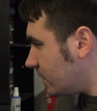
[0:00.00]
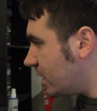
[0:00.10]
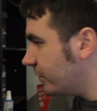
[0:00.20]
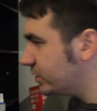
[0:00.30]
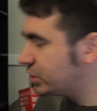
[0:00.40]

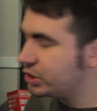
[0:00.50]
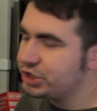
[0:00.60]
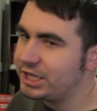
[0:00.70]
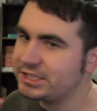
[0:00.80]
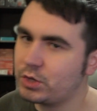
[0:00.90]
there's a good
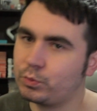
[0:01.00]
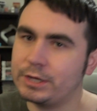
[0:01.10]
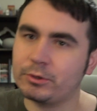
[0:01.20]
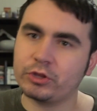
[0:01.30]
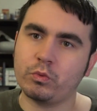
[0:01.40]
chance that
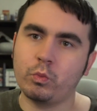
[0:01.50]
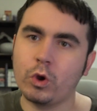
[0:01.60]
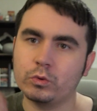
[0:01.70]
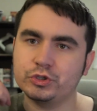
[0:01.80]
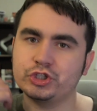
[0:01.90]
Rebirth
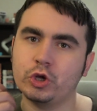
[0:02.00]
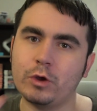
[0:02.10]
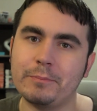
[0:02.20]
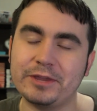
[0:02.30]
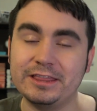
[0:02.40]
won't show
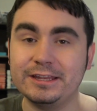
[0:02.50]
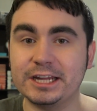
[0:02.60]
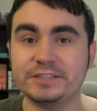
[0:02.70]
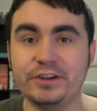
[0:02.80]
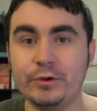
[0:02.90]
up in the
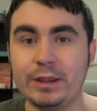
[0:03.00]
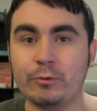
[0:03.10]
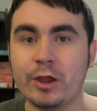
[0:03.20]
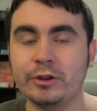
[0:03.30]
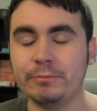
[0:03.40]
next video game
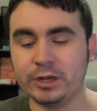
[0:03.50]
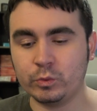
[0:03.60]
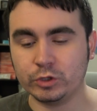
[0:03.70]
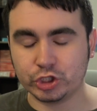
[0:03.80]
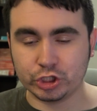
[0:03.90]
roundup, but it
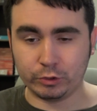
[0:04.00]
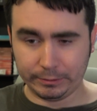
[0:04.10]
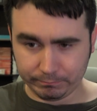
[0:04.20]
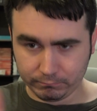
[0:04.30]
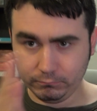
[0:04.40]
will show
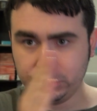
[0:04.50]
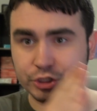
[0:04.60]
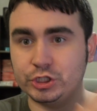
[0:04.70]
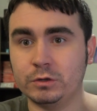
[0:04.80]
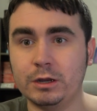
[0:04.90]

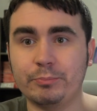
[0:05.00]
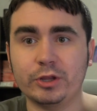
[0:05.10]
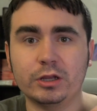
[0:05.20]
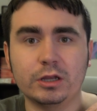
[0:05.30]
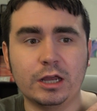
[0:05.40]
up
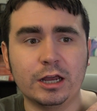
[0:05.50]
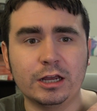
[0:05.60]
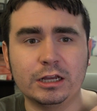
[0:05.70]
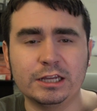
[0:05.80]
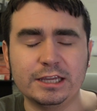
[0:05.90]

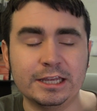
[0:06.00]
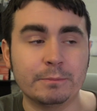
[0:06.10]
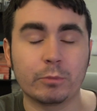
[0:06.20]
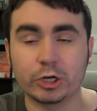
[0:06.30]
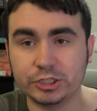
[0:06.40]
in
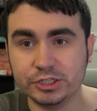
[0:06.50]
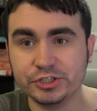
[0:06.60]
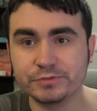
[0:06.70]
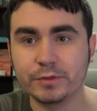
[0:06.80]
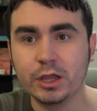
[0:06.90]

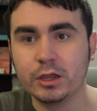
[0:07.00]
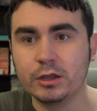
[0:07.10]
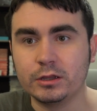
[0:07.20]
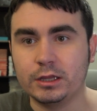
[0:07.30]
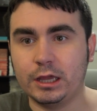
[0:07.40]
March's.
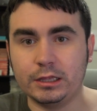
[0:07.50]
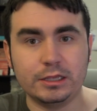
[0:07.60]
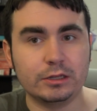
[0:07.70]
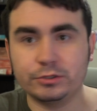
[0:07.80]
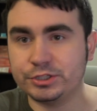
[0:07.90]

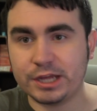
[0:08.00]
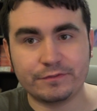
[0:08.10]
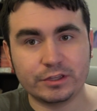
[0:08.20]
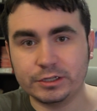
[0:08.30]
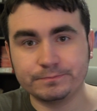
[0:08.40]
It'll just have
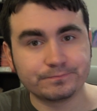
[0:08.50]
to